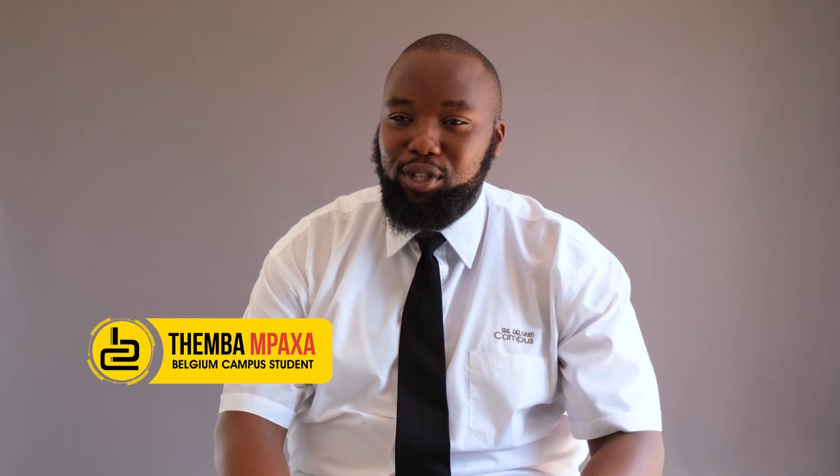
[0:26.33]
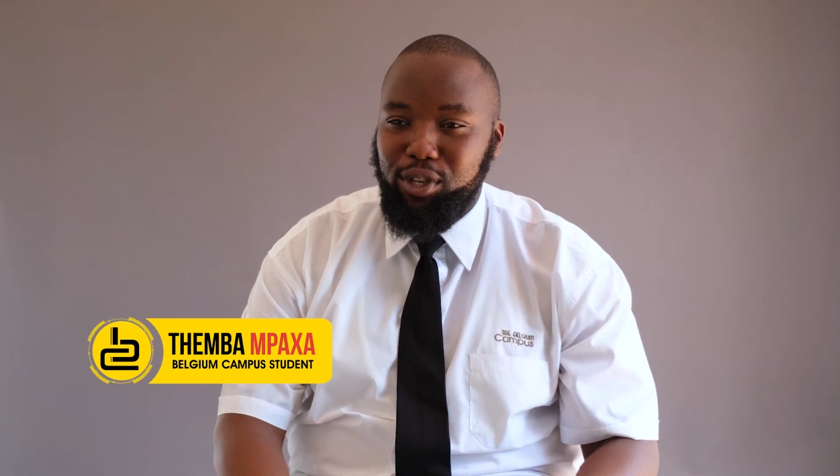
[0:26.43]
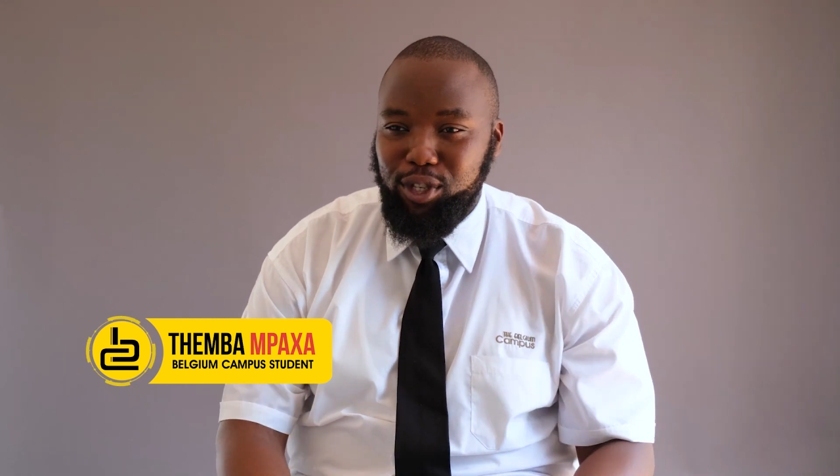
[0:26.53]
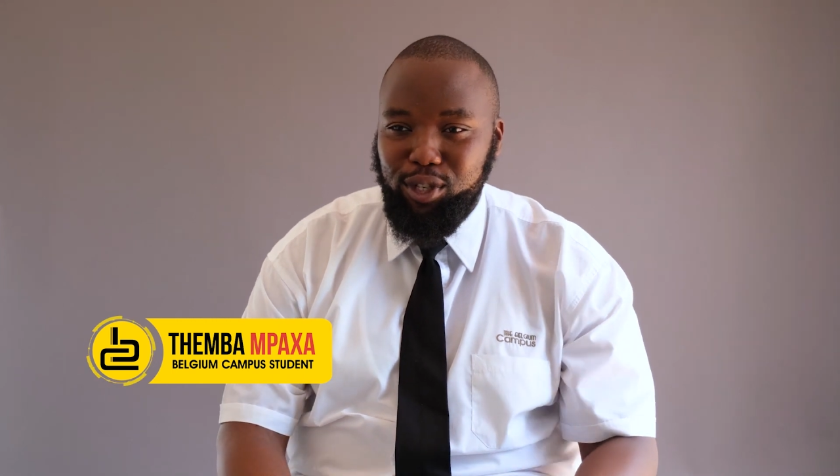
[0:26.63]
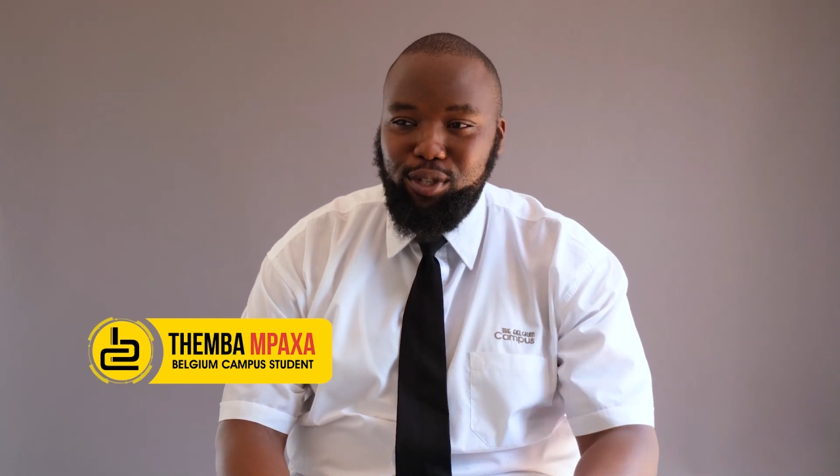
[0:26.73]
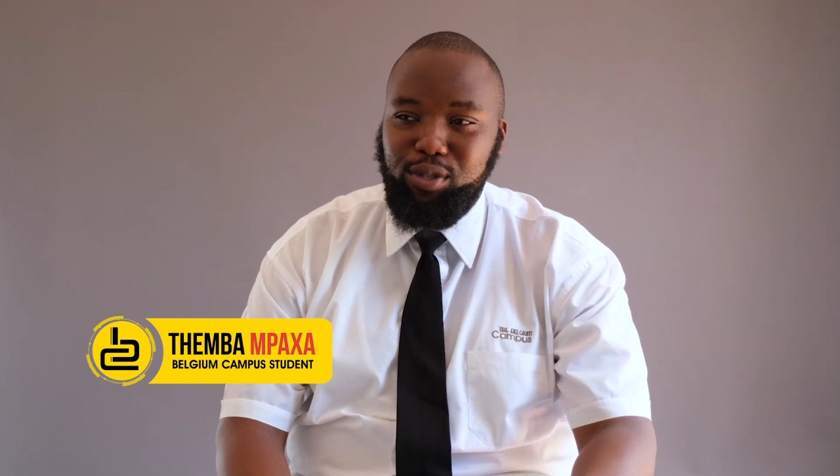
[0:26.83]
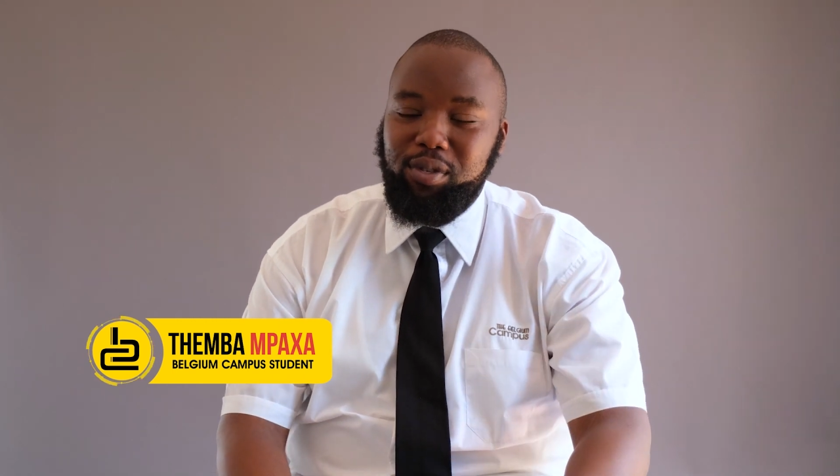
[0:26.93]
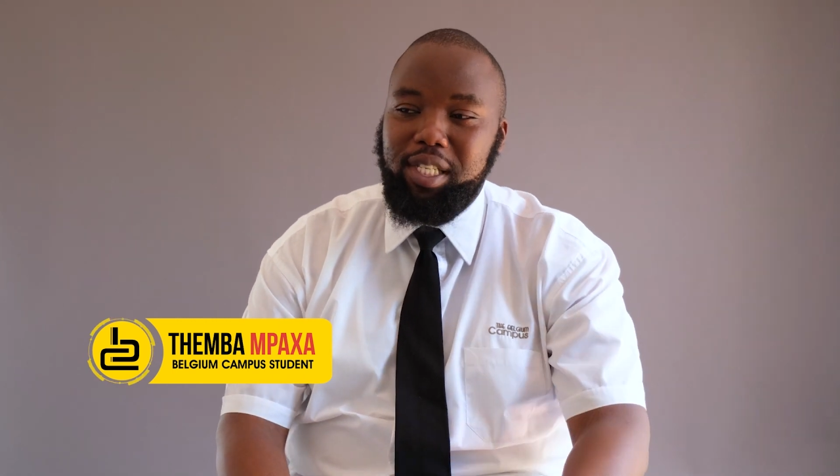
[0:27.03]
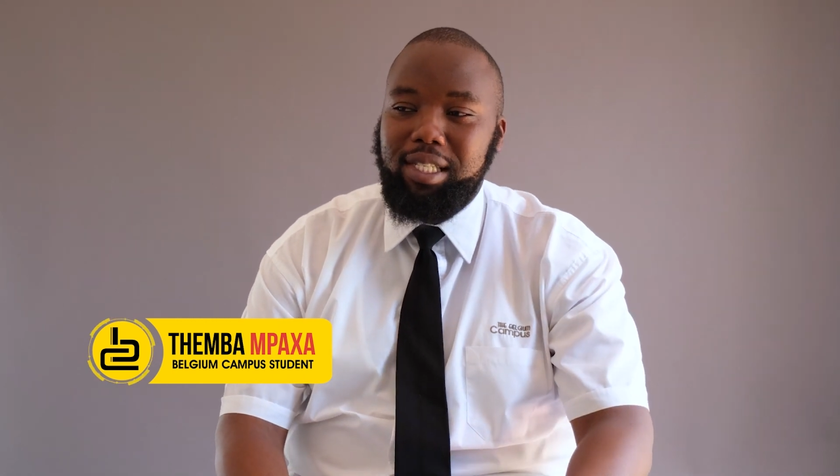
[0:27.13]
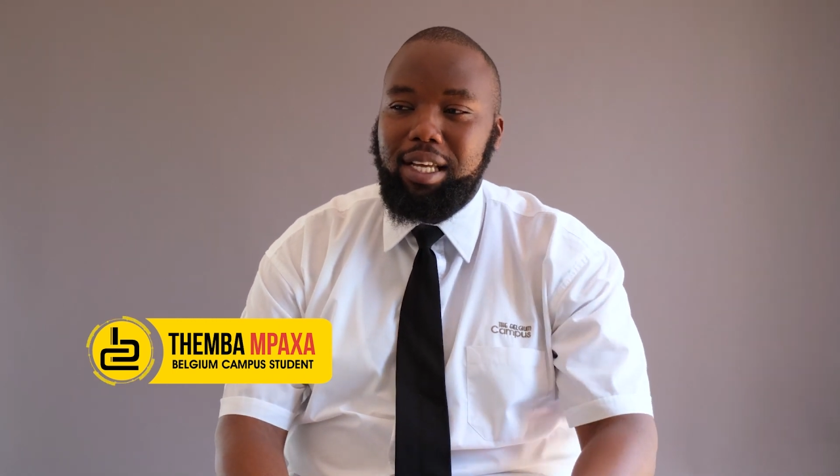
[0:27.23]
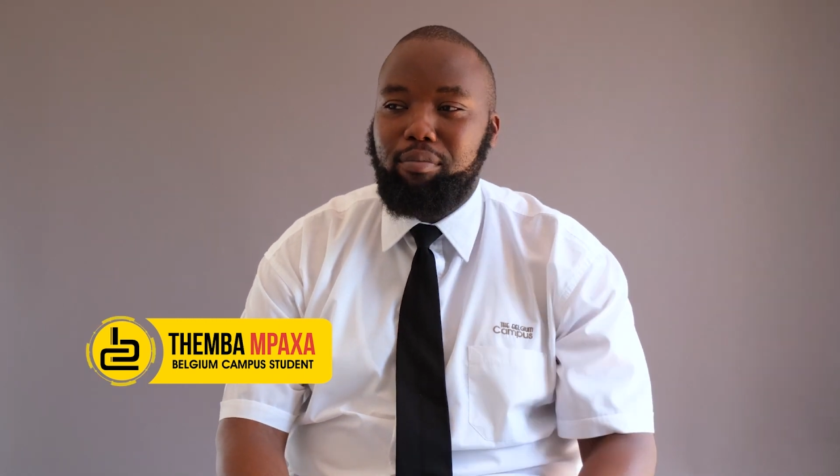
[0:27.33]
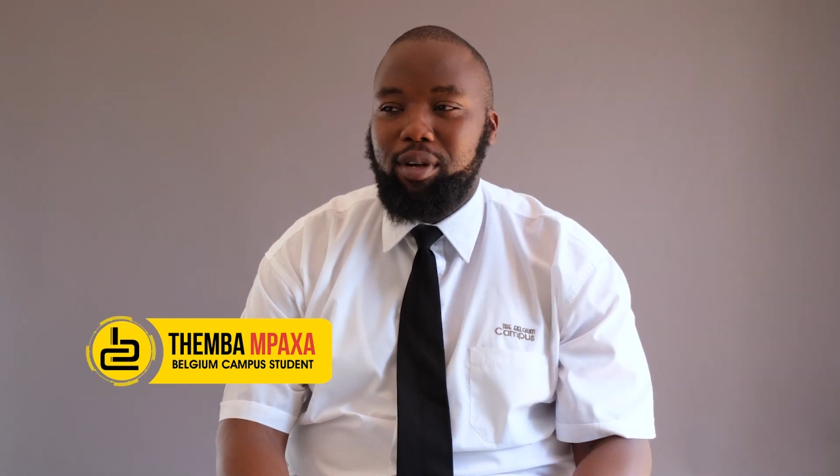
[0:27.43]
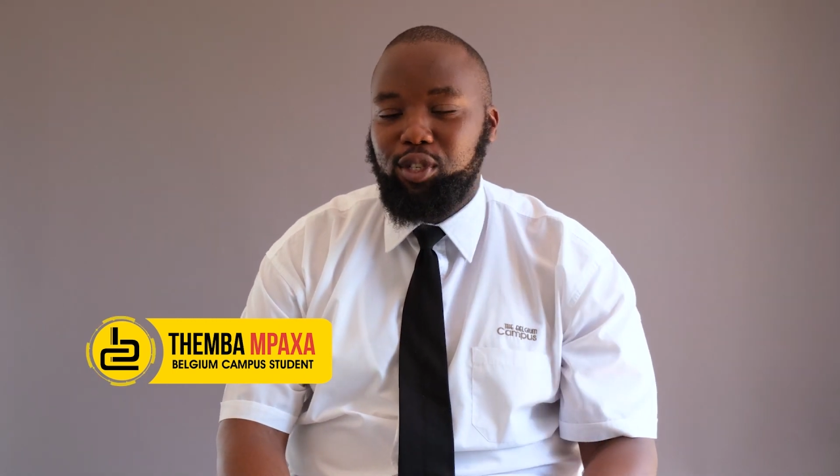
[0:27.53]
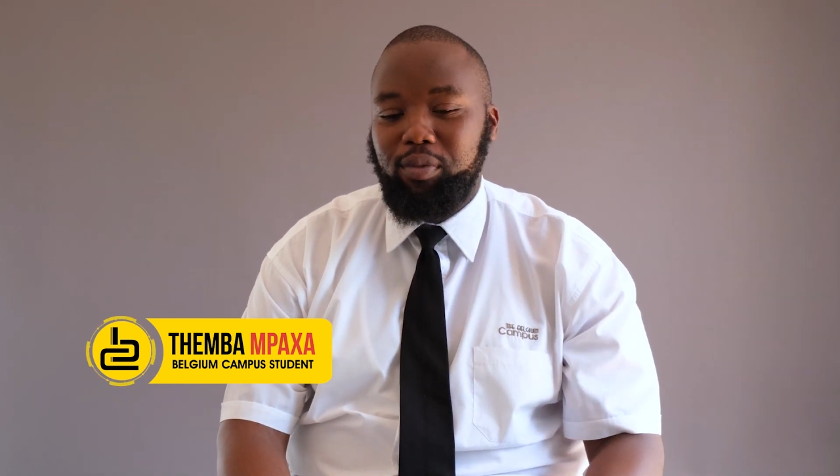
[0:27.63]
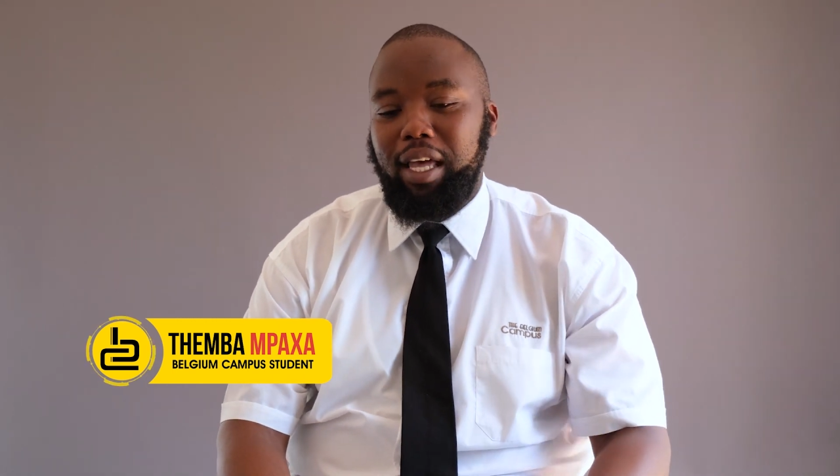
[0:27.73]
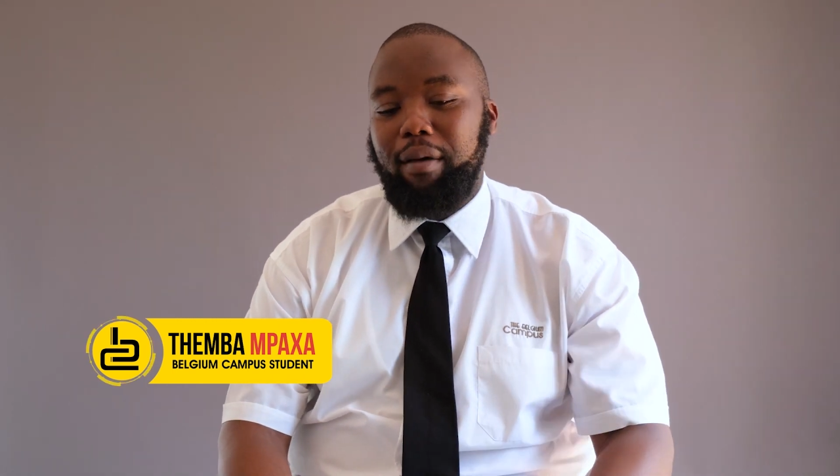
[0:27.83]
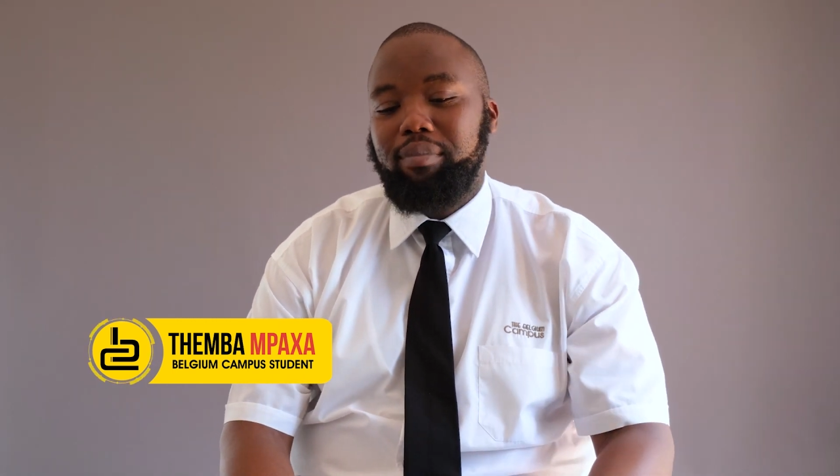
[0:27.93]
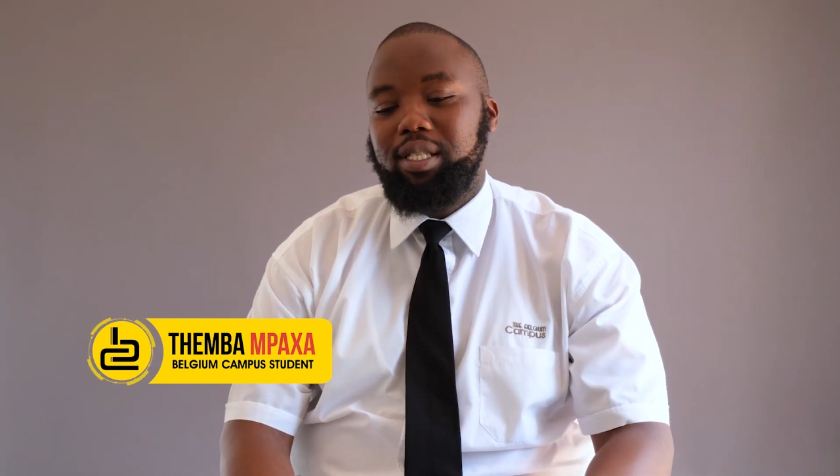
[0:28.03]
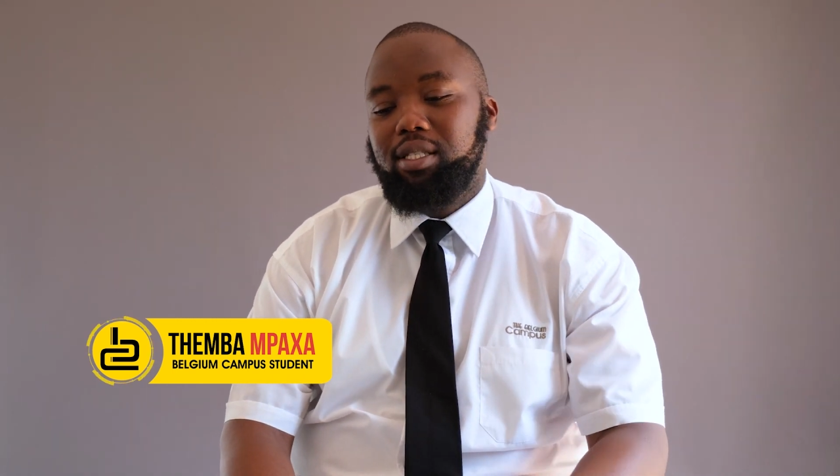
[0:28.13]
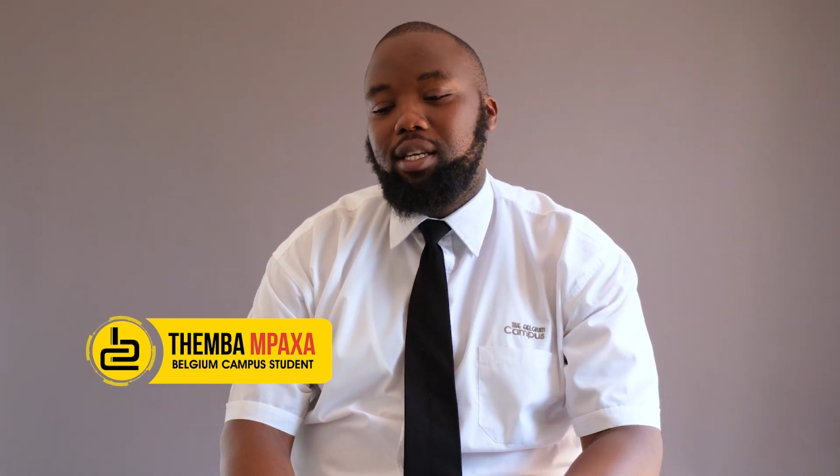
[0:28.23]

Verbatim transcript: third year student at Belgium campus,